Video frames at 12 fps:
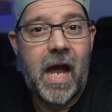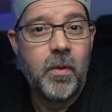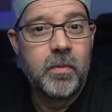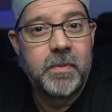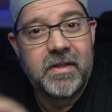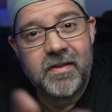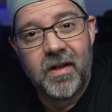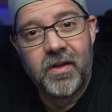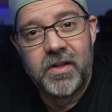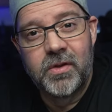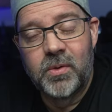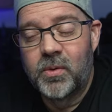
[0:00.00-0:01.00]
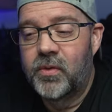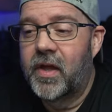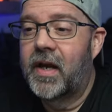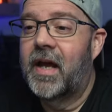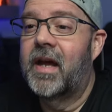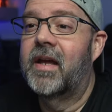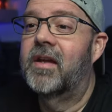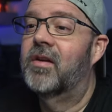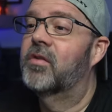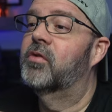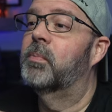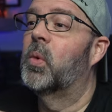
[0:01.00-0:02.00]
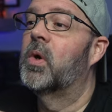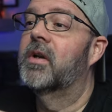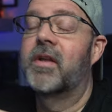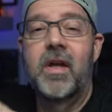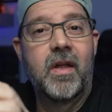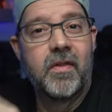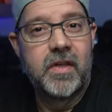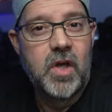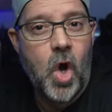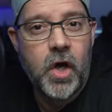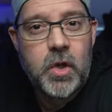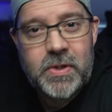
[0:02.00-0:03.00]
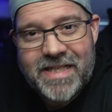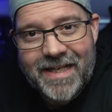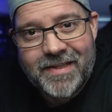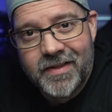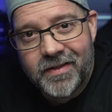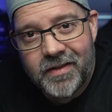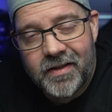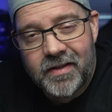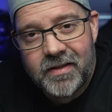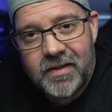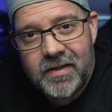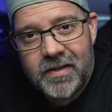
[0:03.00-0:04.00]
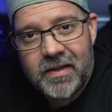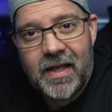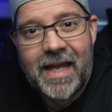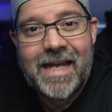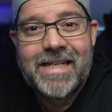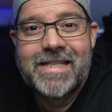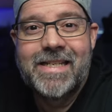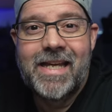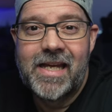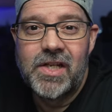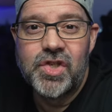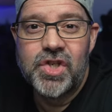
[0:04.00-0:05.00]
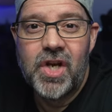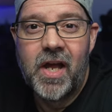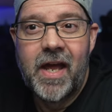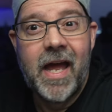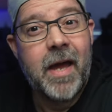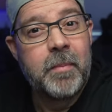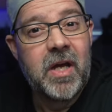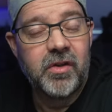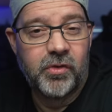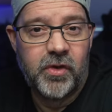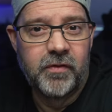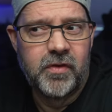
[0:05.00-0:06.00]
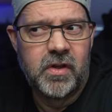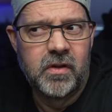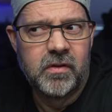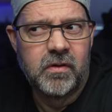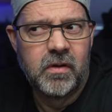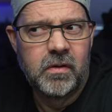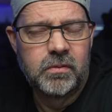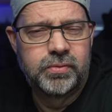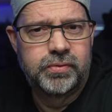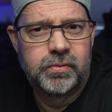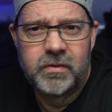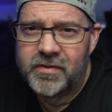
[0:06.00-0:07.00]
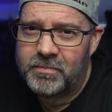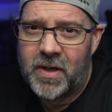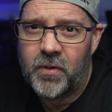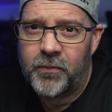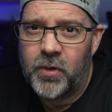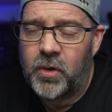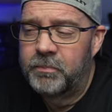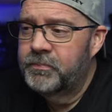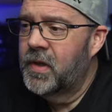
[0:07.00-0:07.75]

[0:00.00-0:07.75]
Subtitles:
I would be telling you that I sport the Audio-Technica ATH MX50s. Mouthful.